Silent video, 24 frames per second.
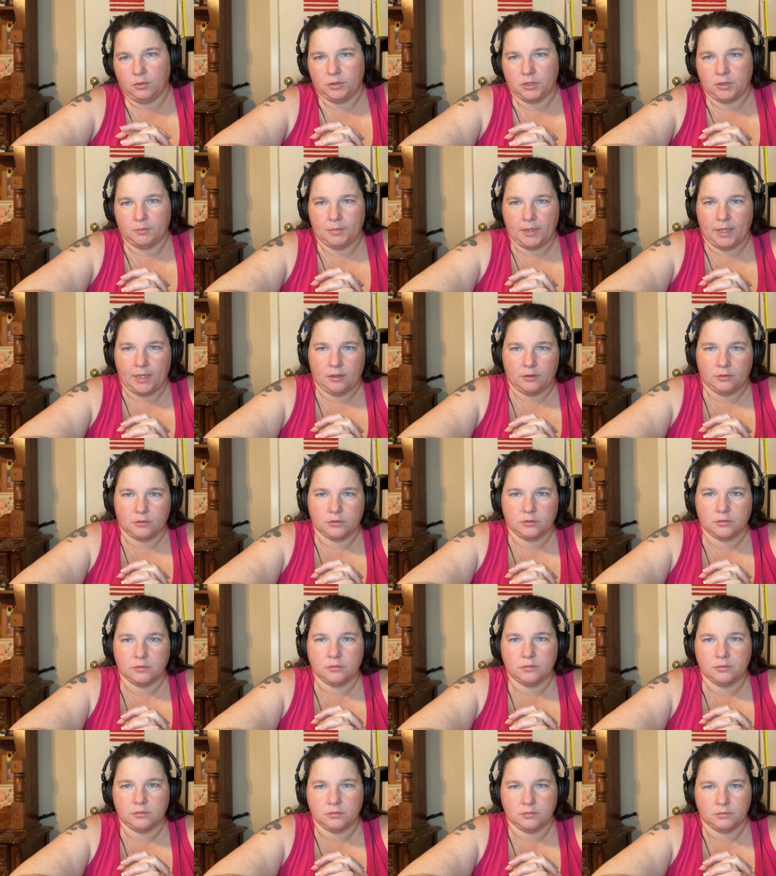with the Bengals.
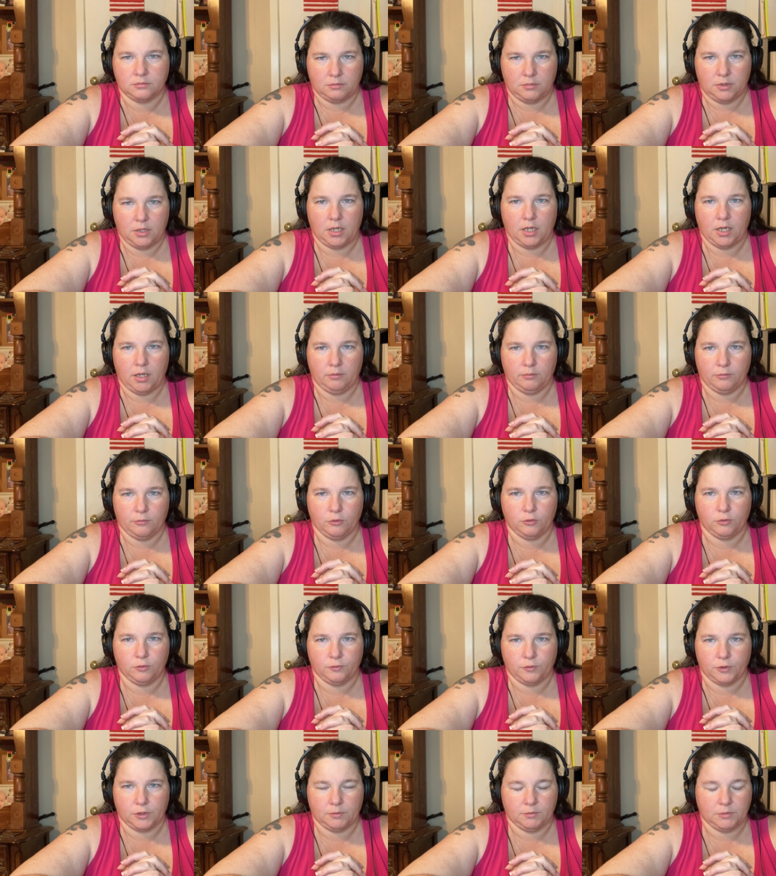I'm
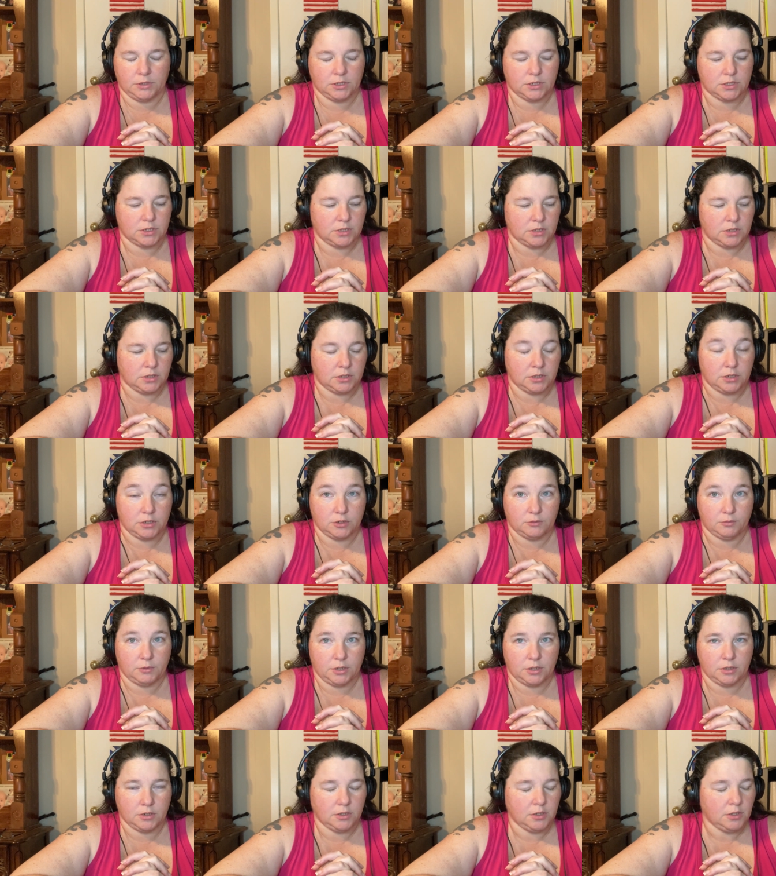rooting for them this this
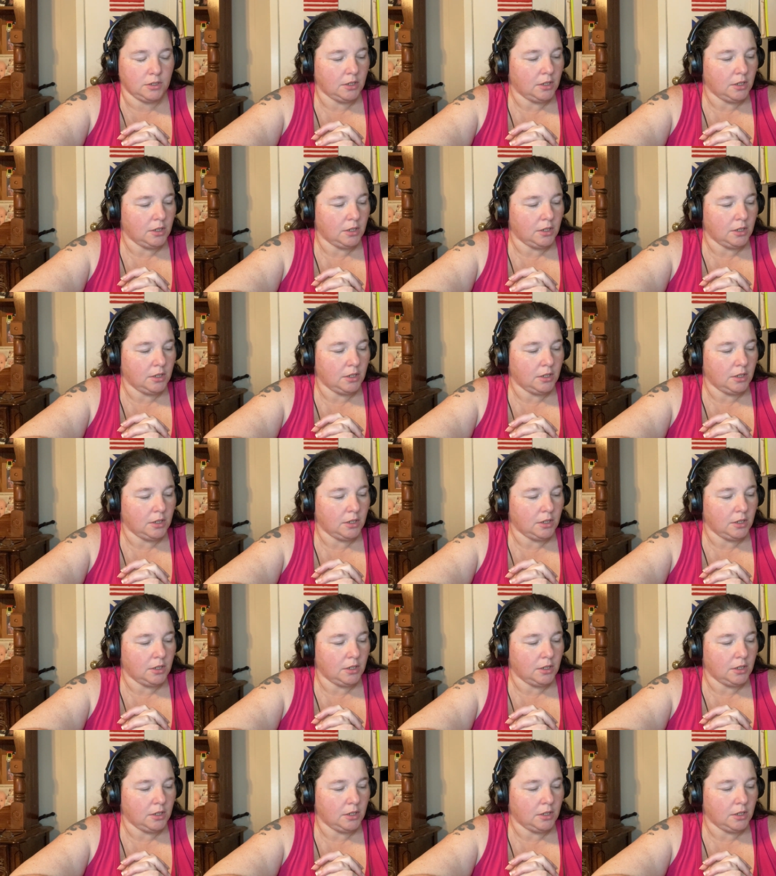week.